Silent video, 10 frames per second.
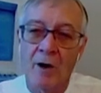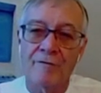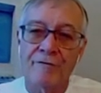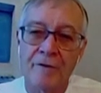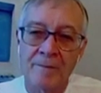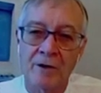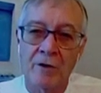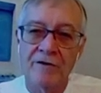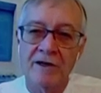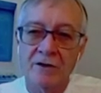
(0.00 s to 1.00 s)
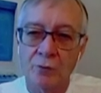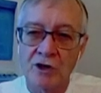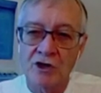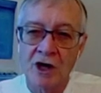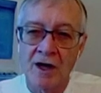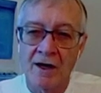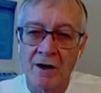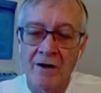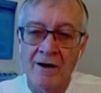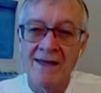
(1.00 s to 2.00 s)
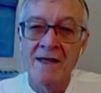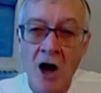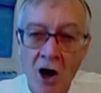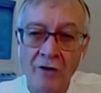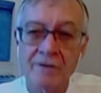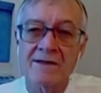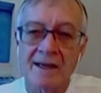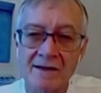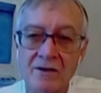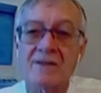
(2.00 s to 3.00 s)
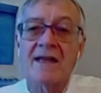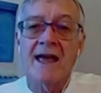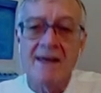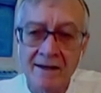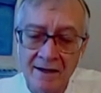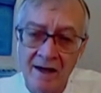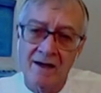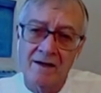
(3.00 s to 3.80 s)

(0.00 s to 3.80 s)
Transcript: of COVID, which enhanced and sustained